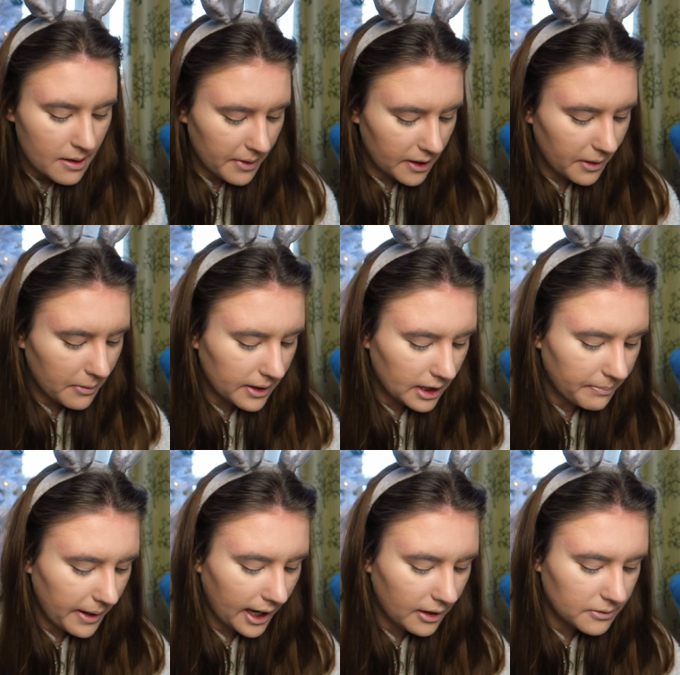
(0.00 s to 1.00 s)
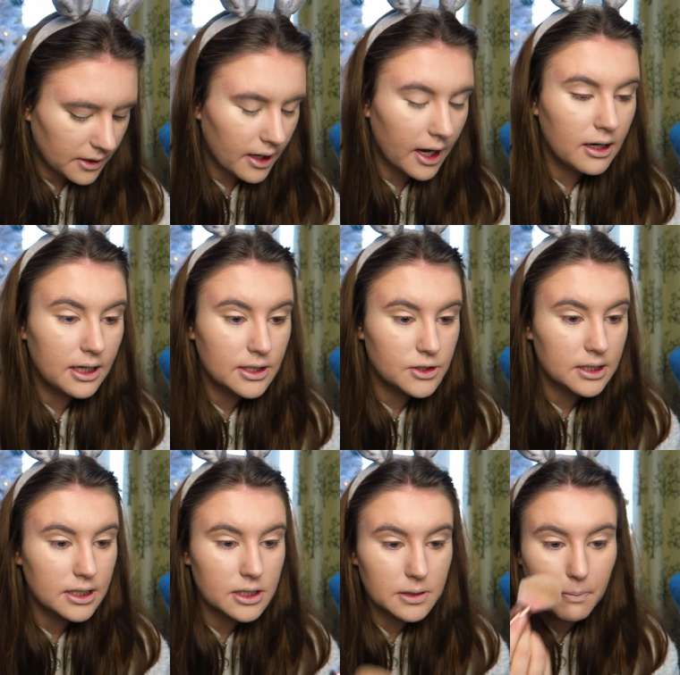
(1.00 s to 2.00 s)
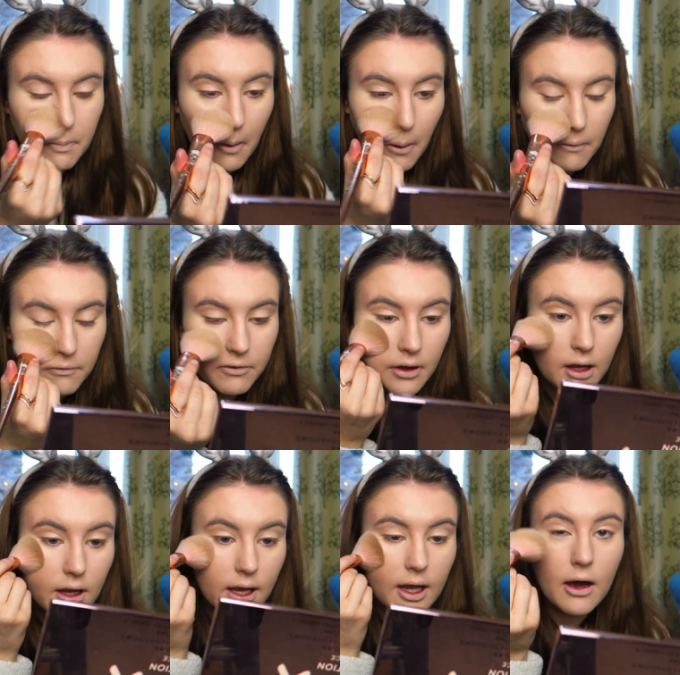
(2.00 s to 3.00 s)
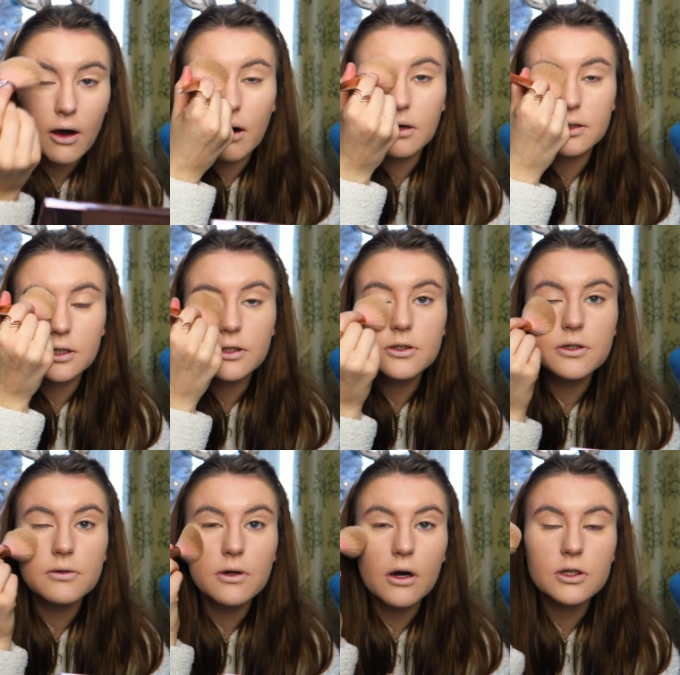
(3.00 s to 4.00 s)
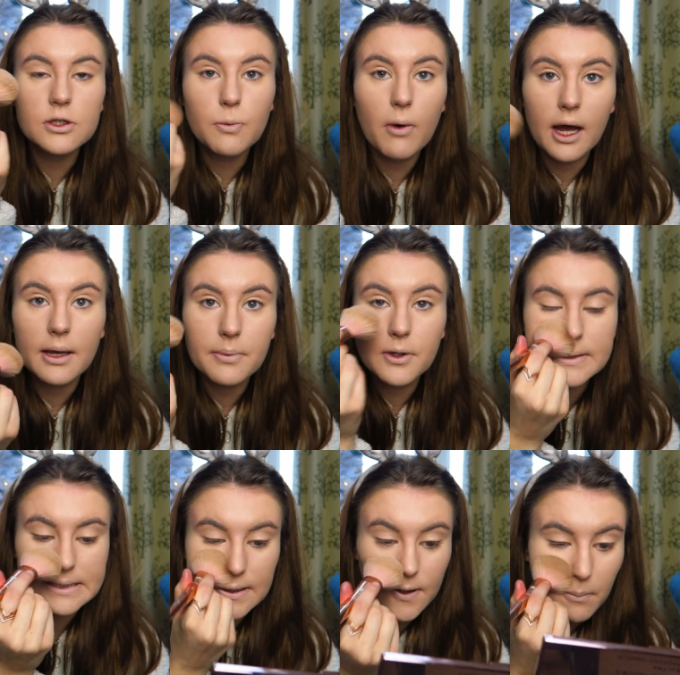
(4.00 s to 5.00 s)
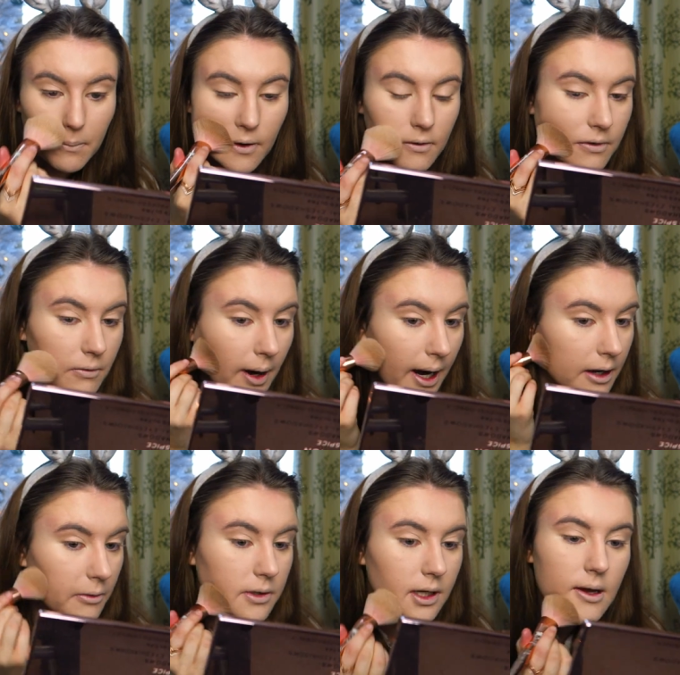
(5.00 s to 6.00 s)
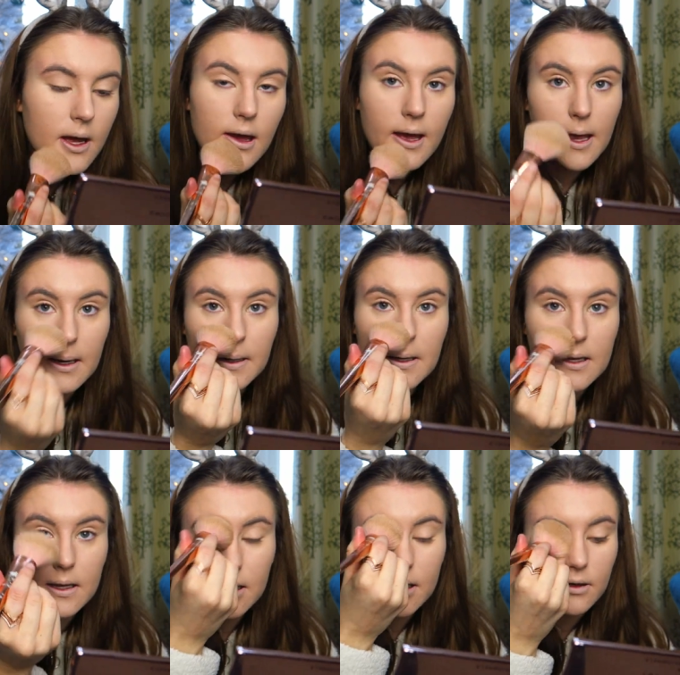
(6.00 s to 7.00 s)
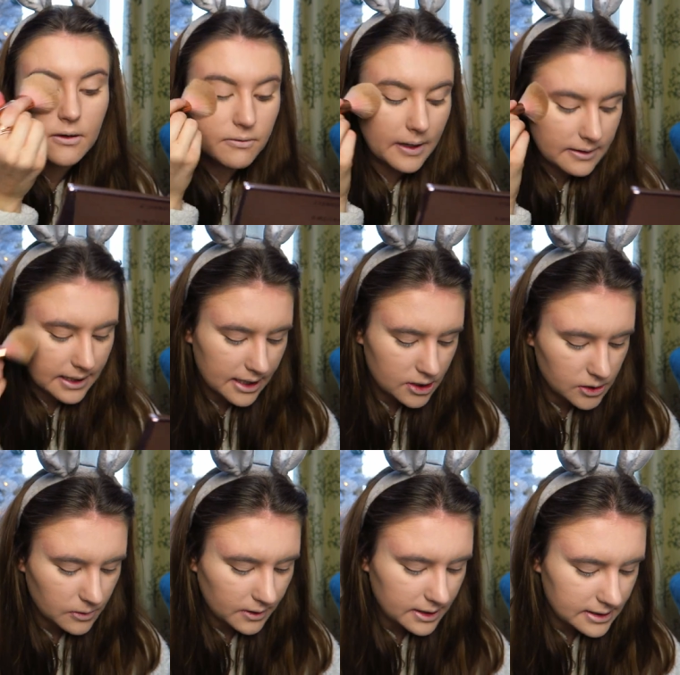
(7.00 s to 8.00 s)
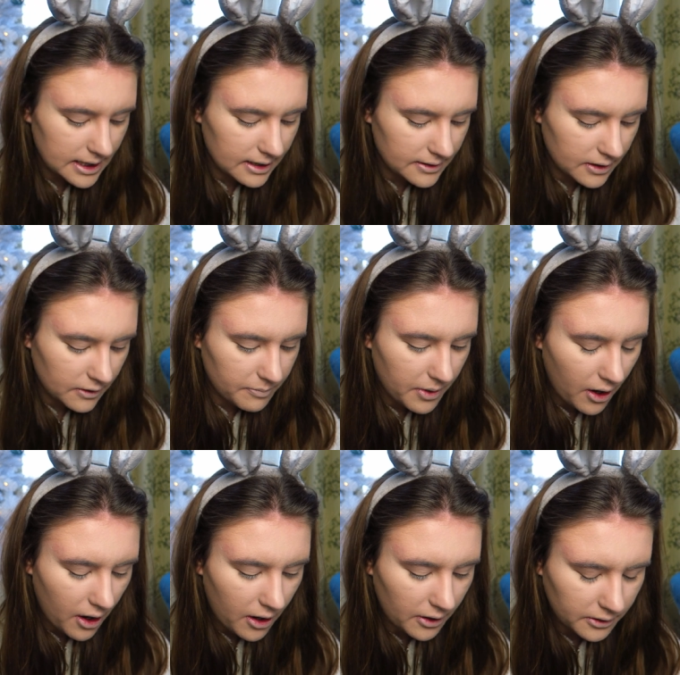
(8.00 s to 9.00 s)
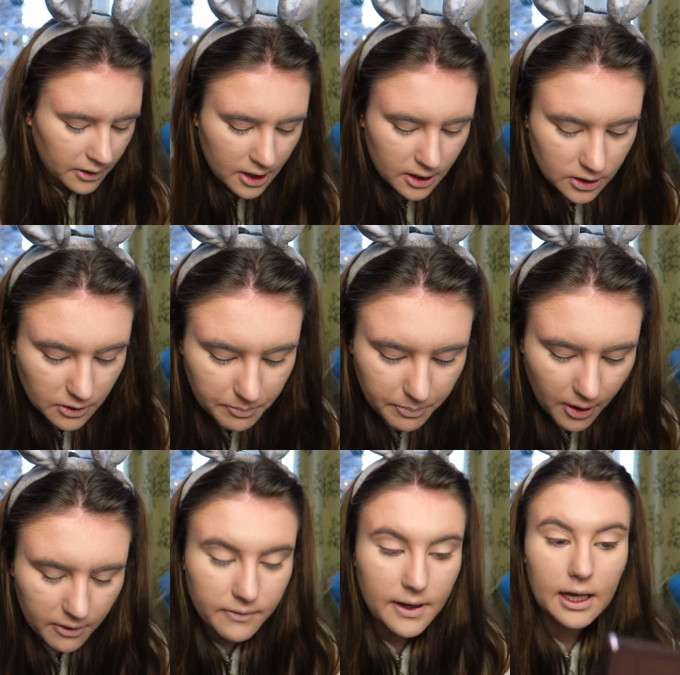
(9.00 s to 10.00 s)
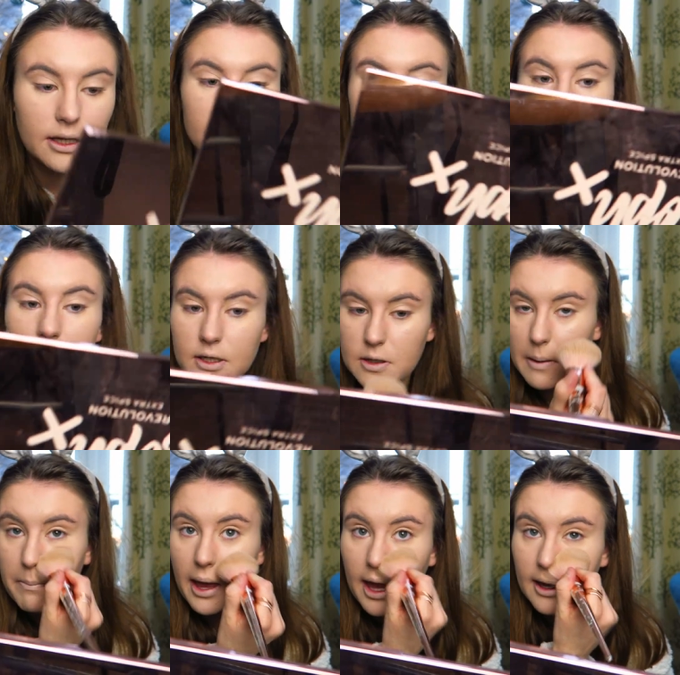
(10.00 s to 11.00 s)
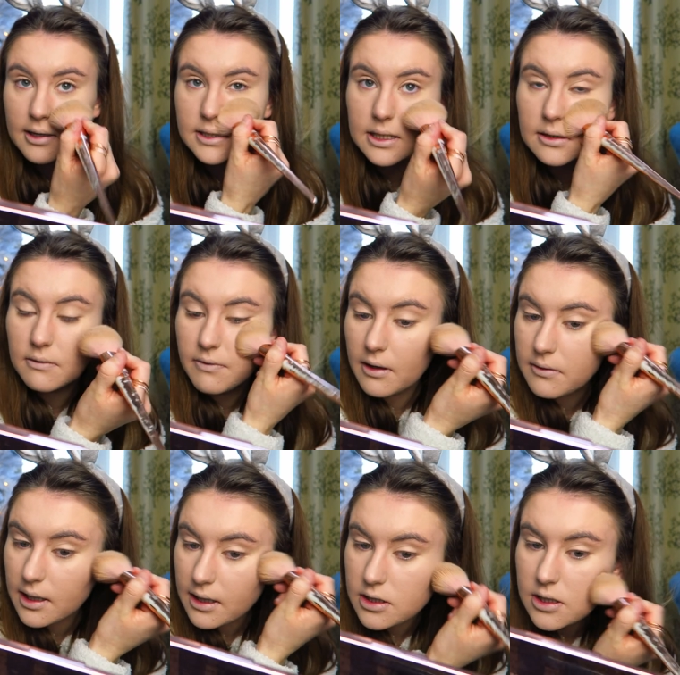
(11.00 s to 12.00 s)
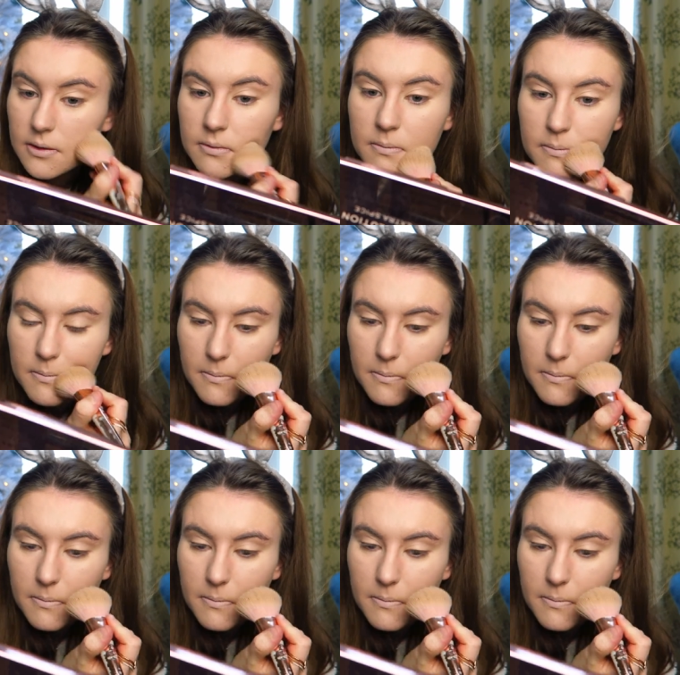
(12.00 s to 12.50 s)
By the way, when I powder, I literally just buff it on. You do not swipe, because then you move around any kind of foundation or concealer that you've put on. You buff it in, so it literally packs in the foundation